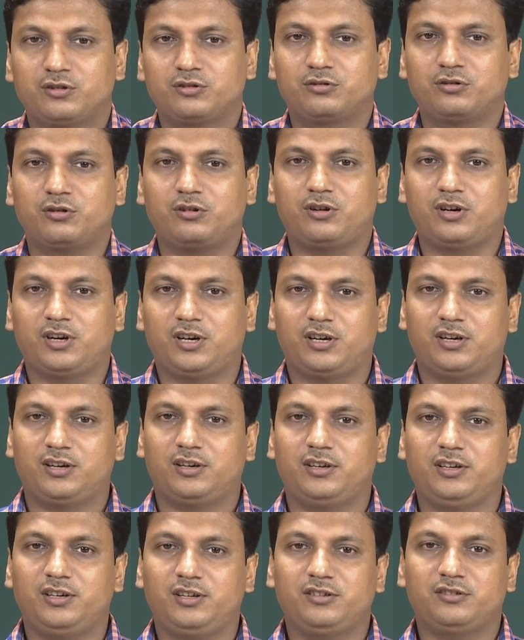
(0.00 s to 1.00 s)

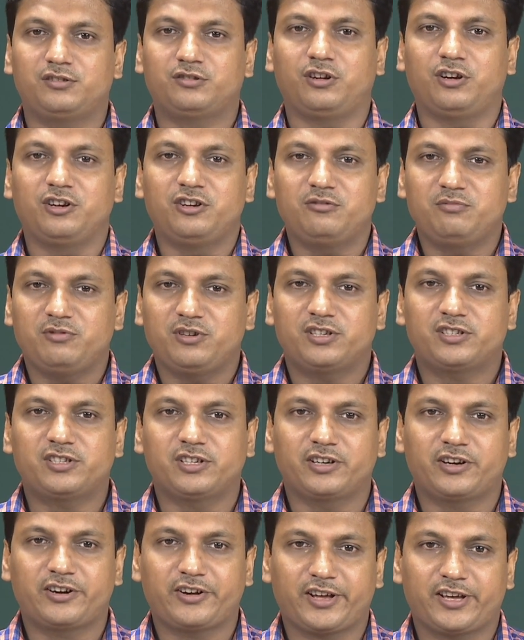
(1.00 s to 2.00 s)
So, in
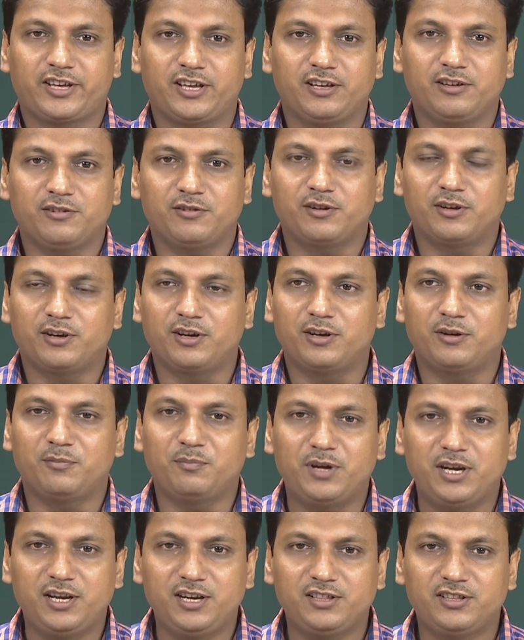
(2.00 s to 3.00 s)
solidification cracking,
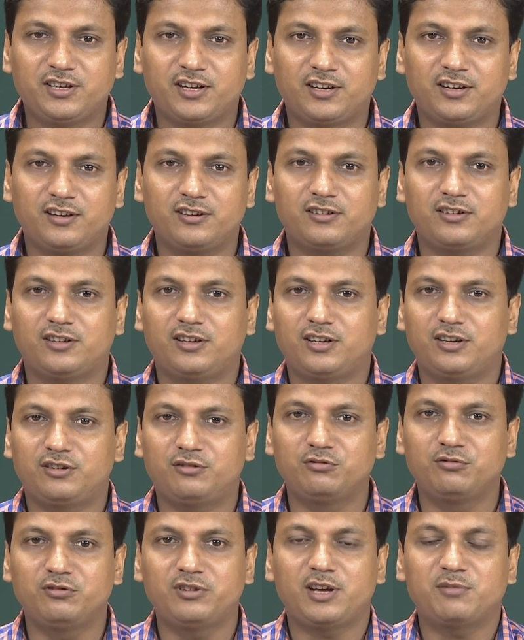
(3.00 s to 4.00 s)
mainly there are
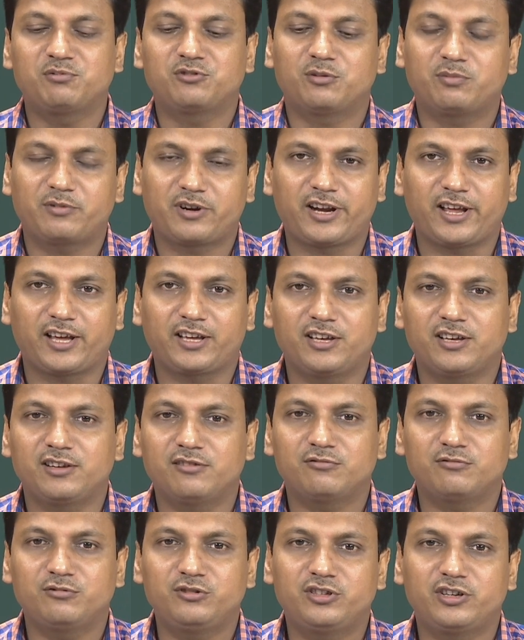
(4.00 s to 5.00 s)
two types of
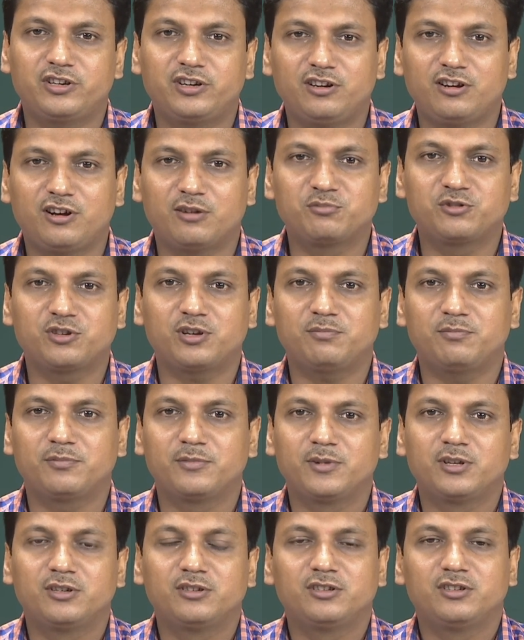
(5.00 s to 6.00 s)
cracking we generally observe
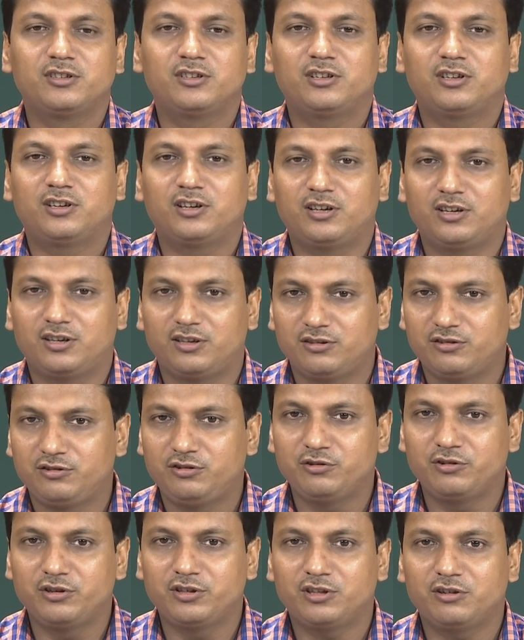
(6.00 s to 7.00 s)

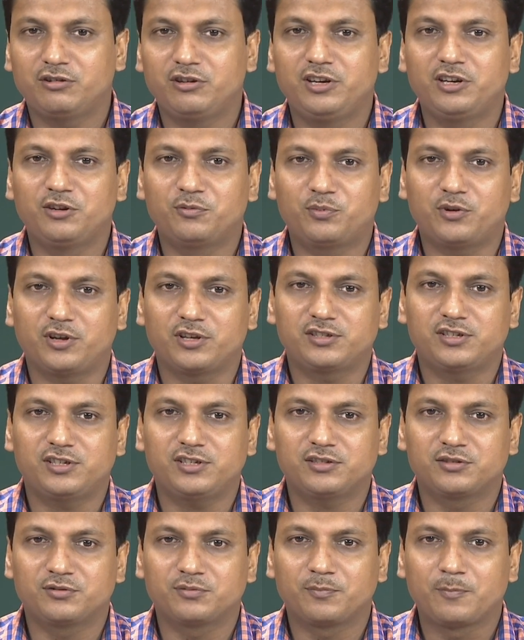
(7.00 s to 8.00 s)
during the welding
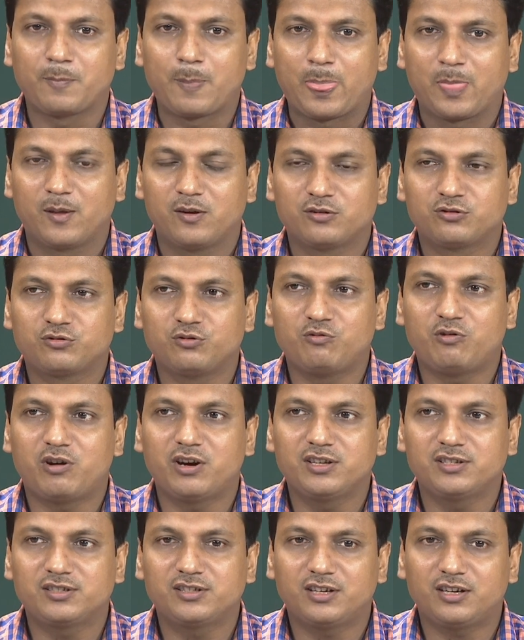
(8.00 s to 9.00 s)
process. So,
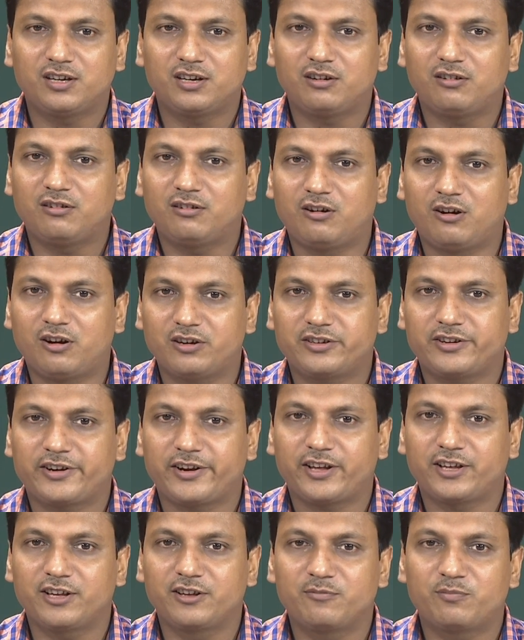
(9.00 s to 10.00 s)
one is the hot
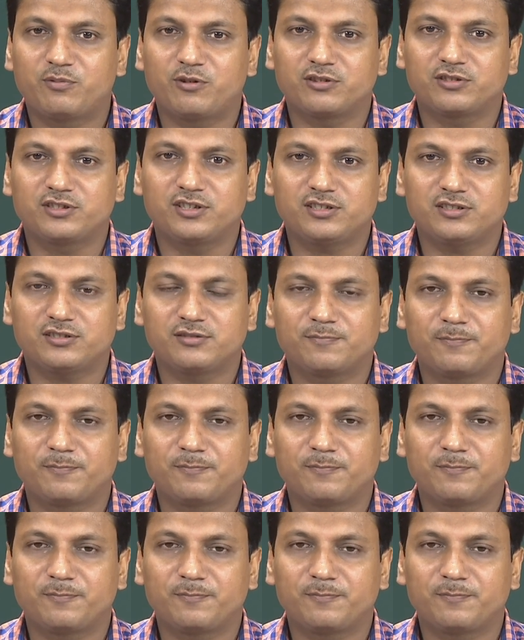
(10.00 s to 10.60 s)
cracking process